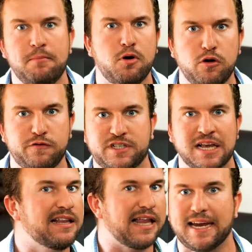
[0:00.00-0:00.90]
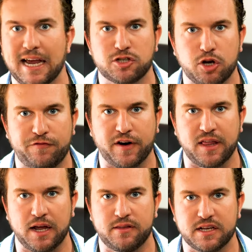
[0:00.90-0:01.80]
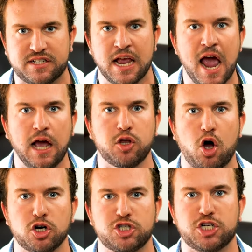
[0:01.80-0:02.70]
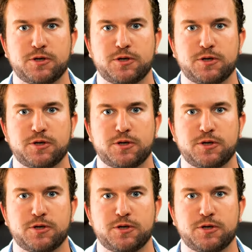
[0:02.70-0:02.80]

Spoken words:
in moves like Enzo Fernandez and Roger